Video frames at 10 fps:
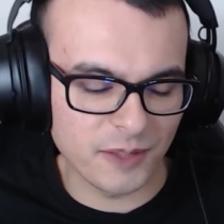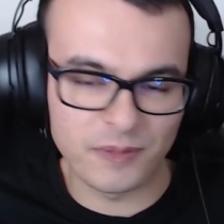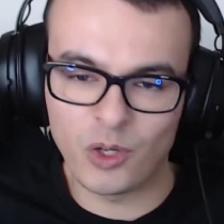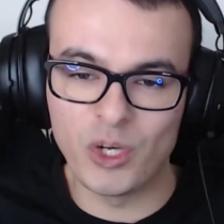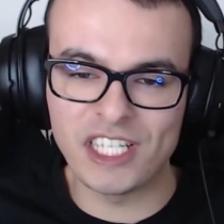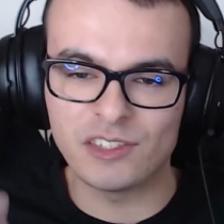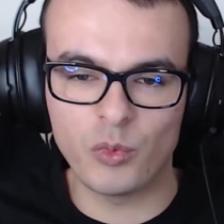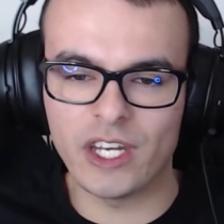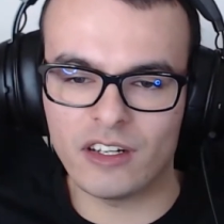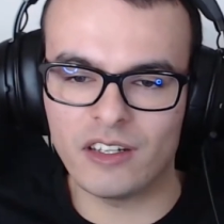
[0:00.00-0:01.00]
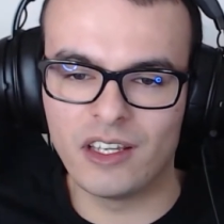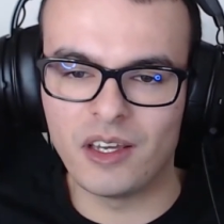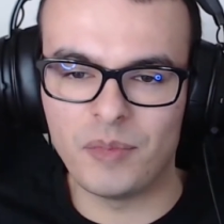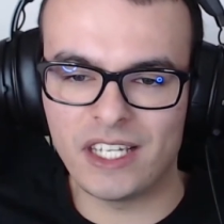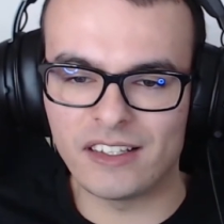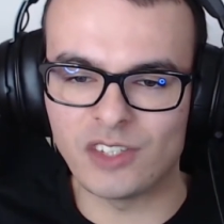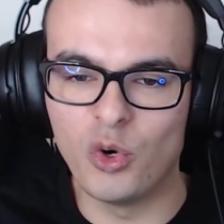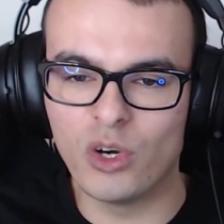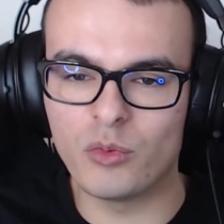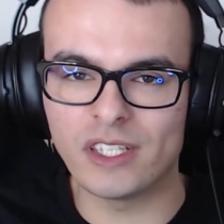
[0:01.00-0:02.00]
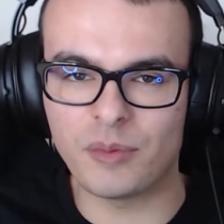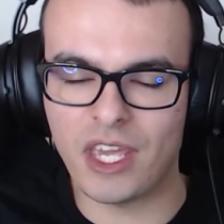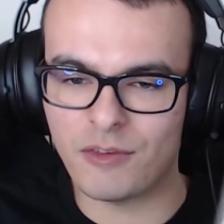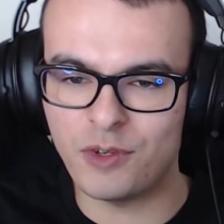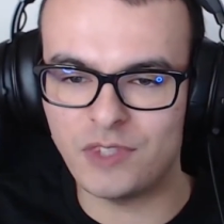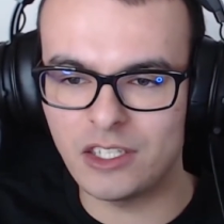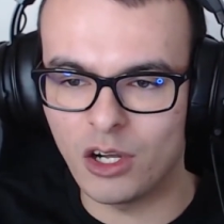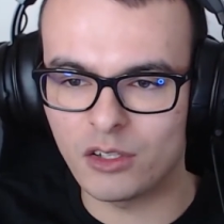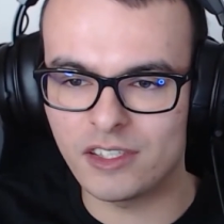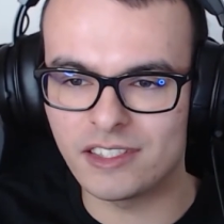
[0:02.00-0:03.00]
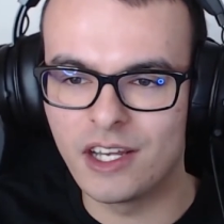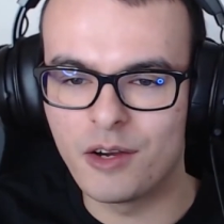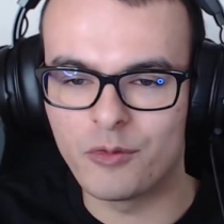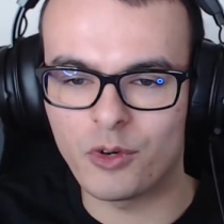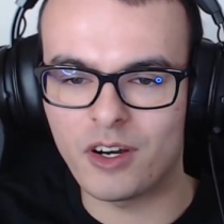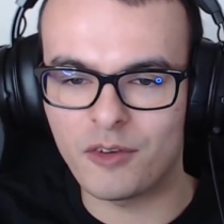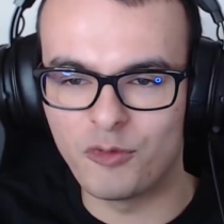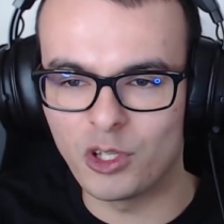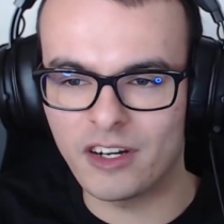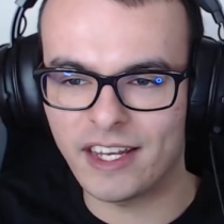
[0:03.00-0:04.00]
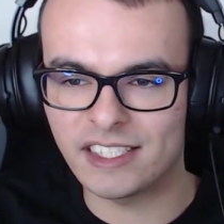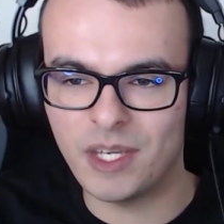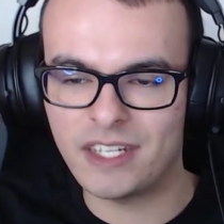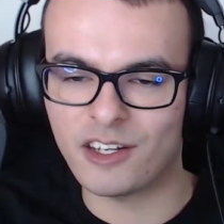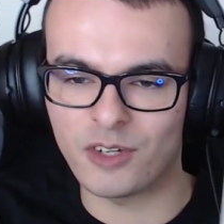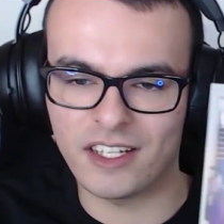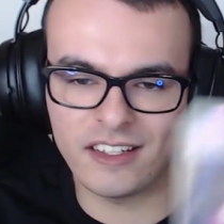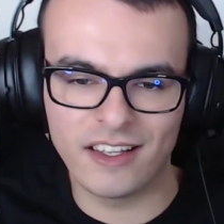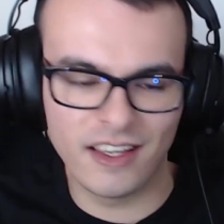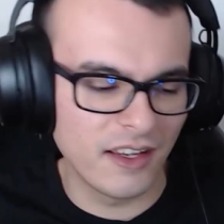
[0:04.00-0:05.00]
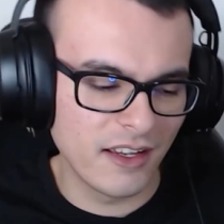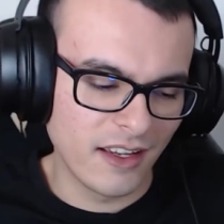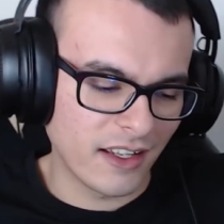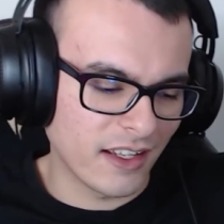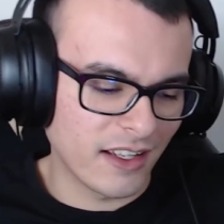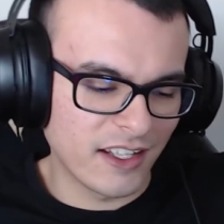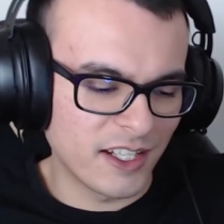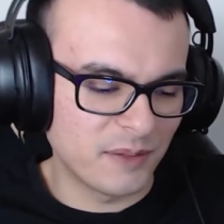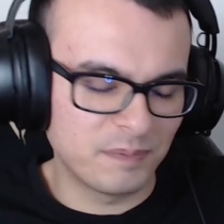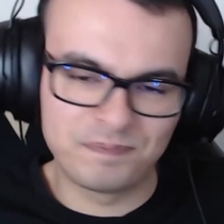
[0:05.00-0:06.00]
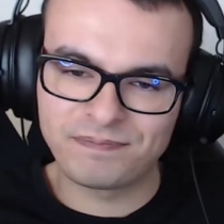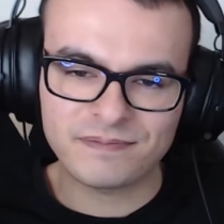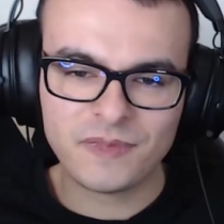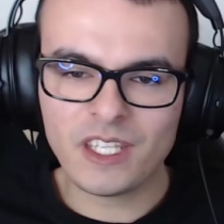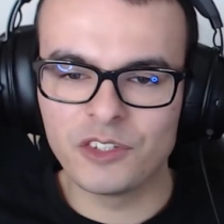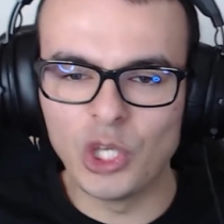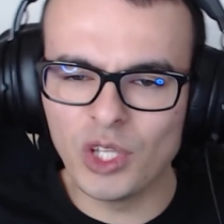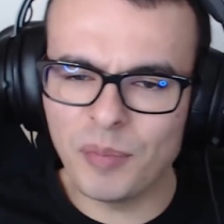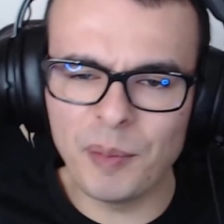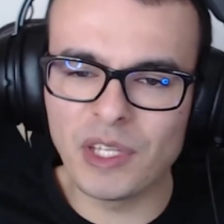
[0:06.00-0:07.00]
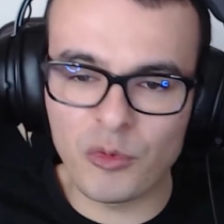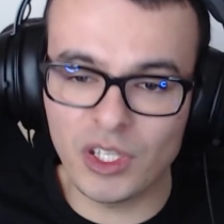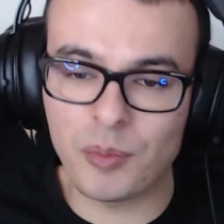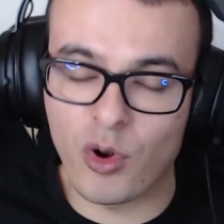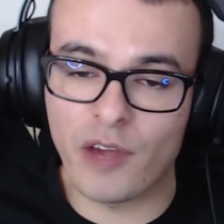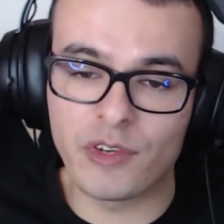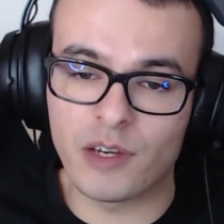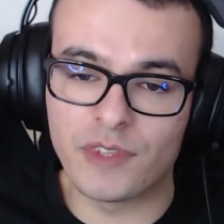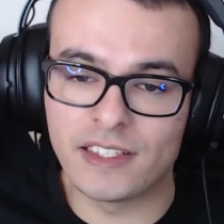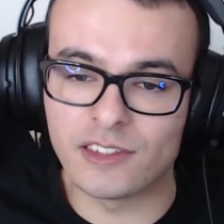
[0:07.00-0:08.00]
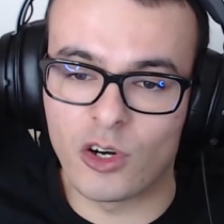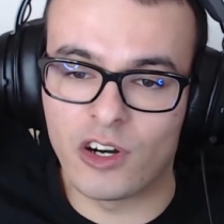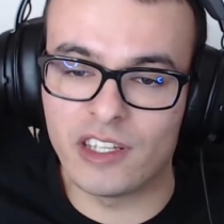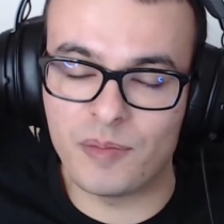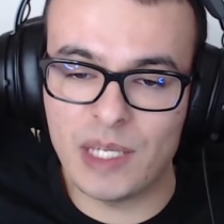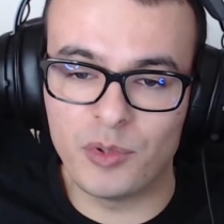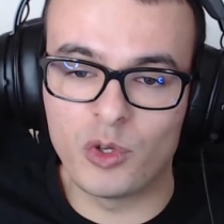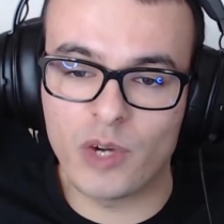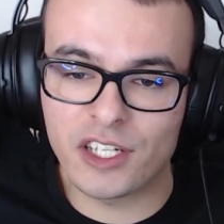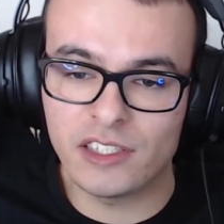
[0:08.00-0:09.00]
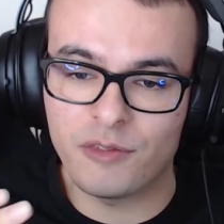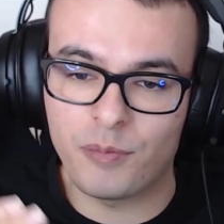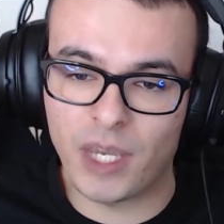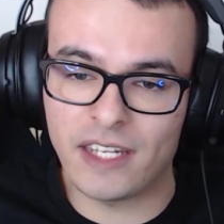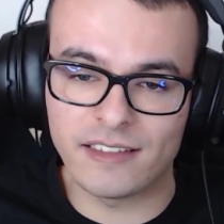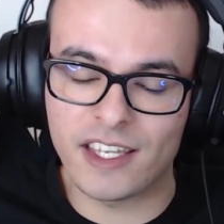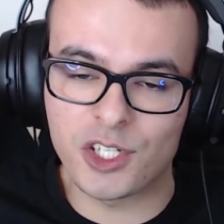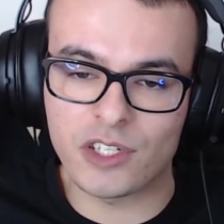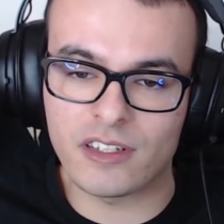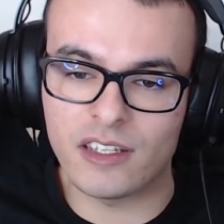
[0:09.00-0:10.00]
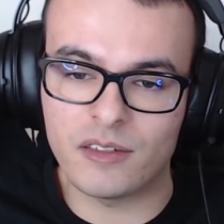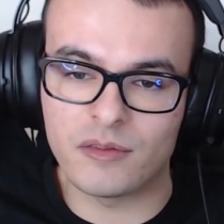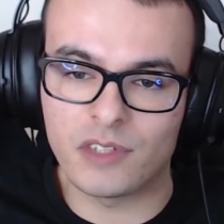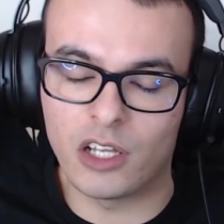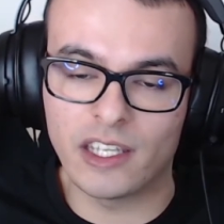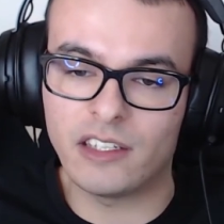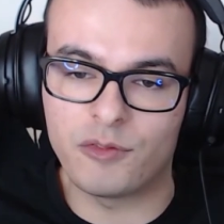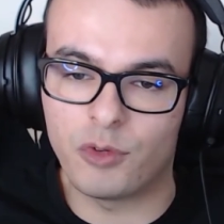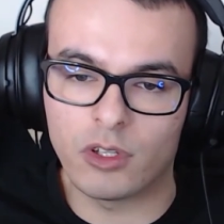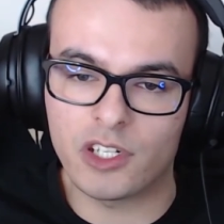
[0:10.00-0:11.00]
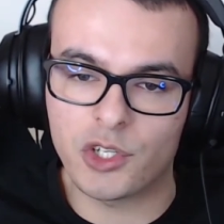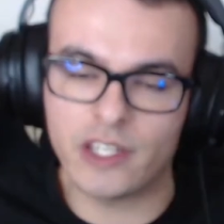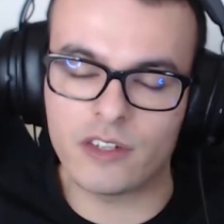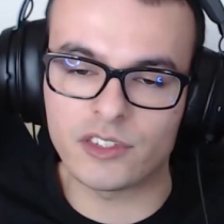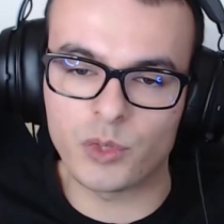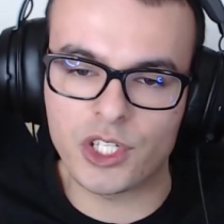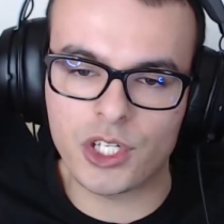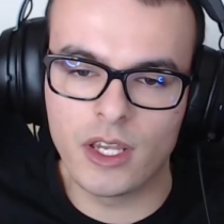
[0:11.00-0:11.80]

Which is weird, because who would want to pay $50 for a full art Hex Maniac, right? The only people that really profit off this are the people who actually paid attention and collected full art trainers, which